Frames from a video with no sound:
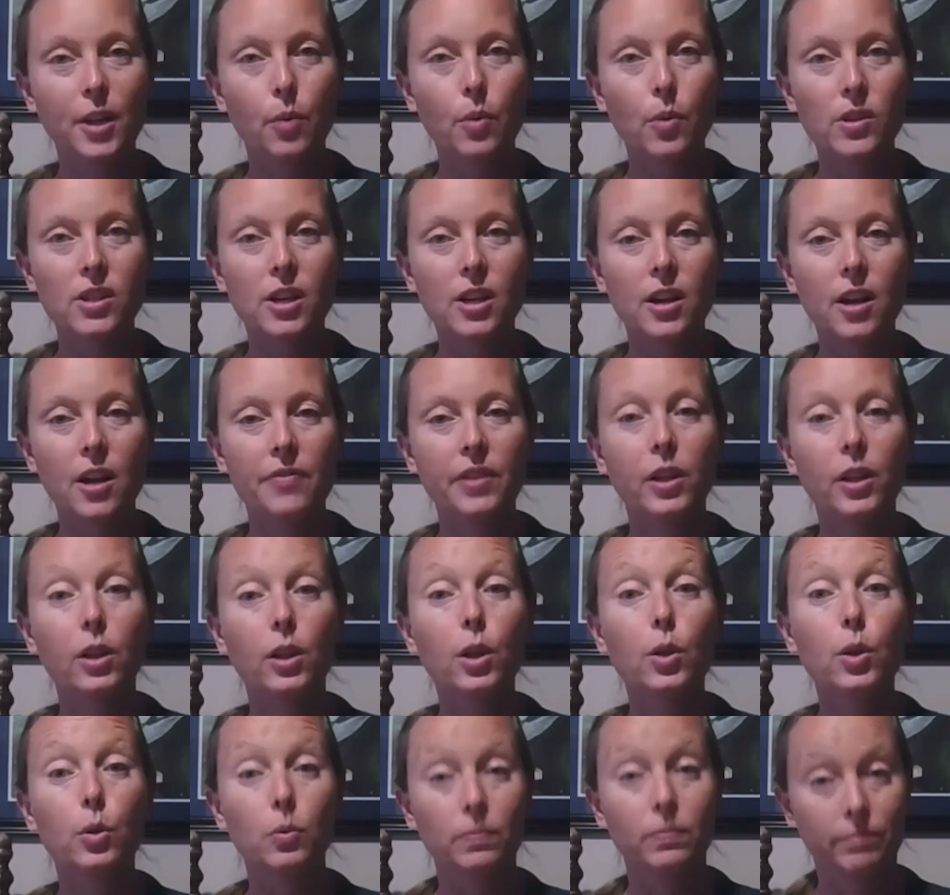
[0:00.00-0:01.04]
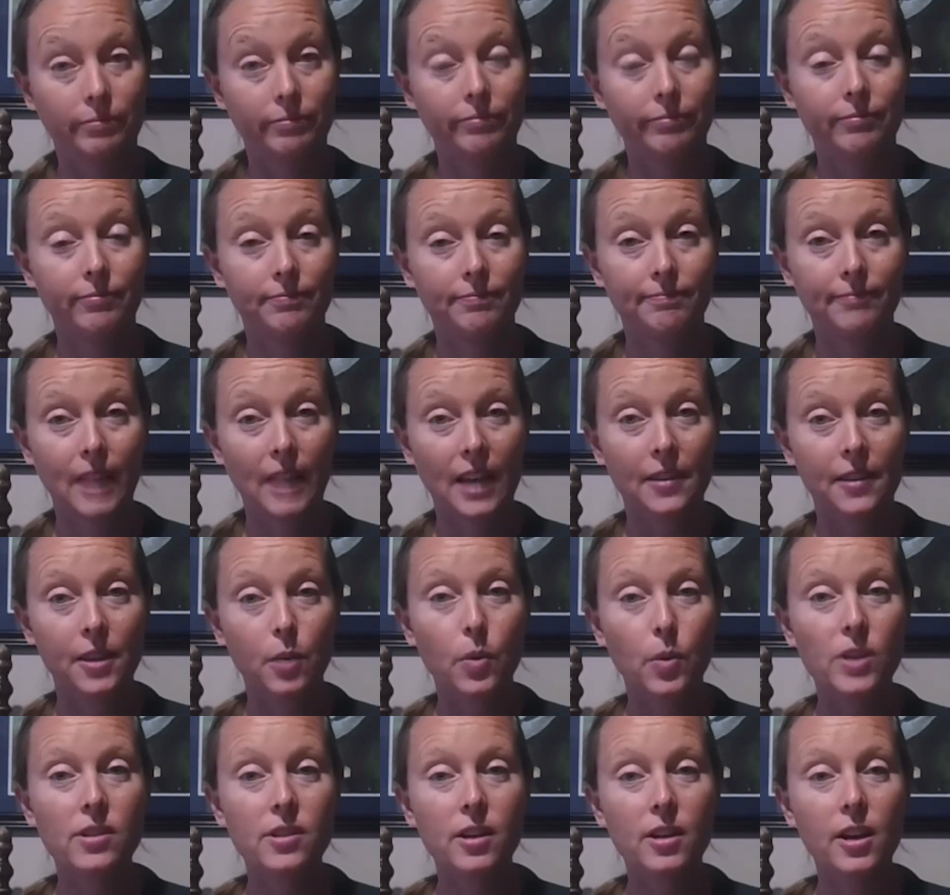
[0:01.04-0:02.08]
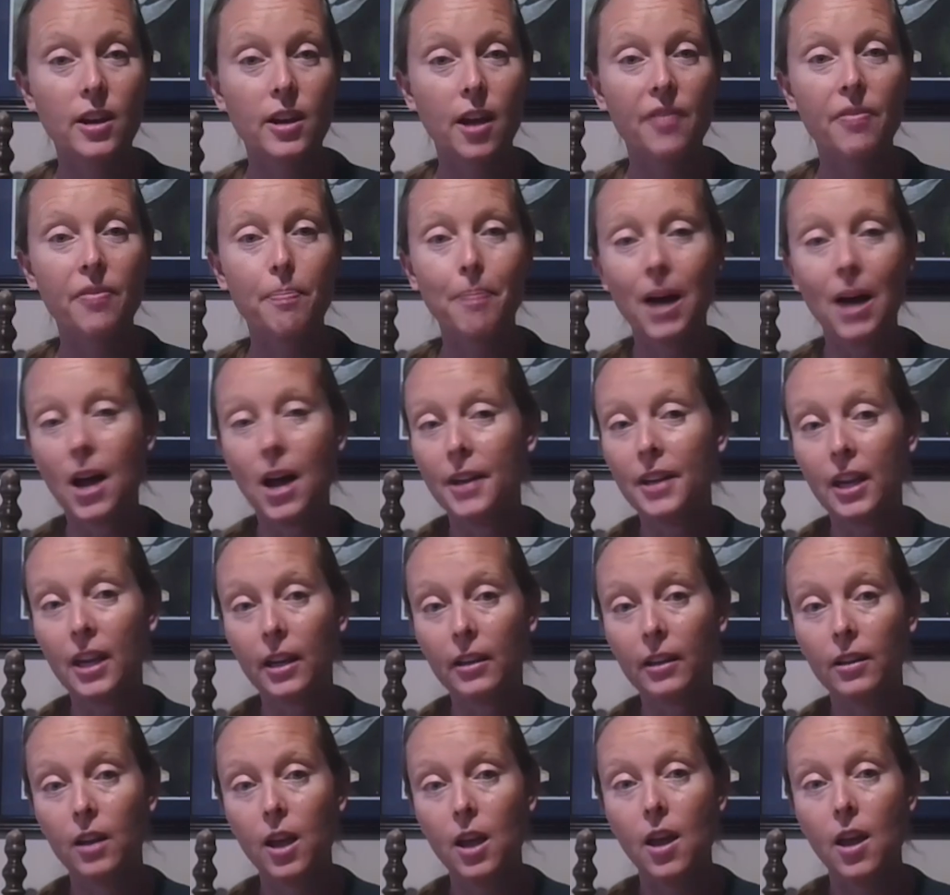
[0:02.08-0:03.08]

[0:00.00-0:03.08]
there wasn't enough glue. There wasn't enough bonding.